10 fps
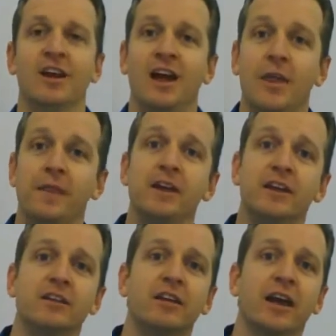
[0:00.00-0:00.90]
And then you
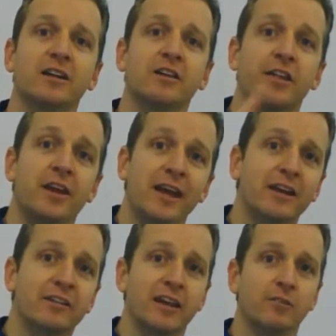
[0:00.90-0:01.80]
can take it to the
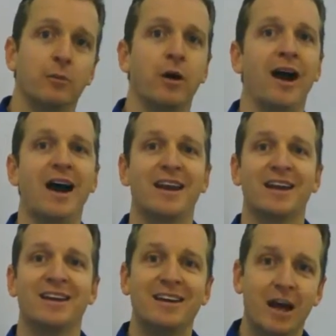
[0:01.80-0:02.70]
next level by adding
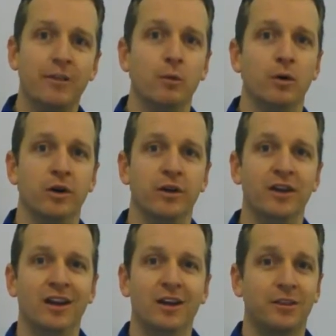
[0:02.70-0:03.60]
another word
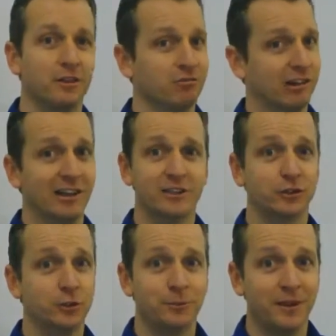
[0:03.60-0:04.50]
that really
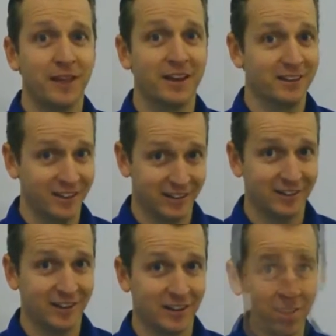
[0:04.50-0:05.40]
shouldn't be in that sentence
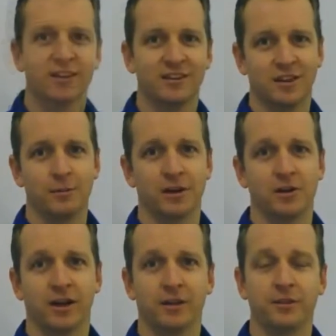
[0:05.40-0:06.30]
either. Something
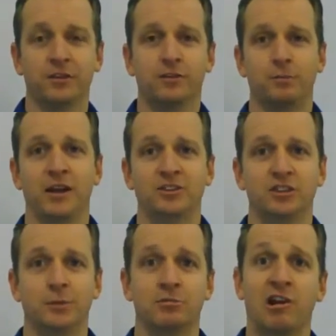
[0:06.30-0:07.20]
like, the
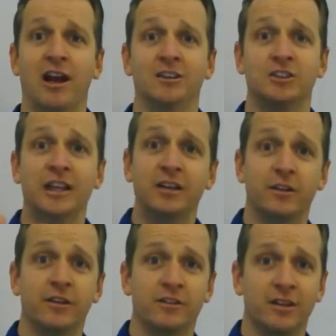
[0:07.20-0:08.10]
spaceship crashed into
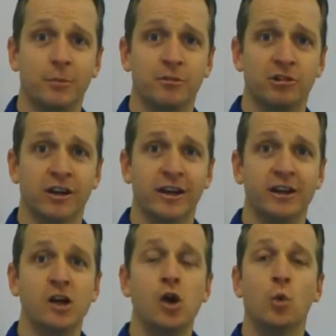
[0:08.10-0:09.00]
the
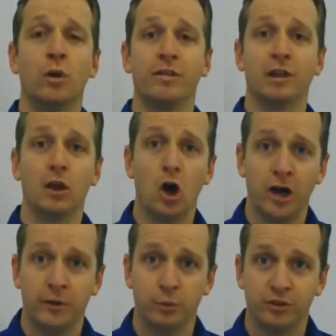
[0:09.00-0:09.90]
submarine where the
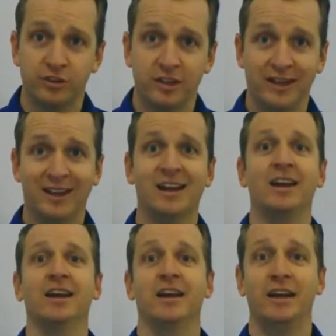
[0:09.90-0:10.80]
lion was sitting
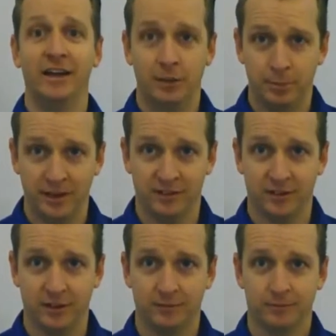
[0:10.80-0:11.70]
eating a pizza.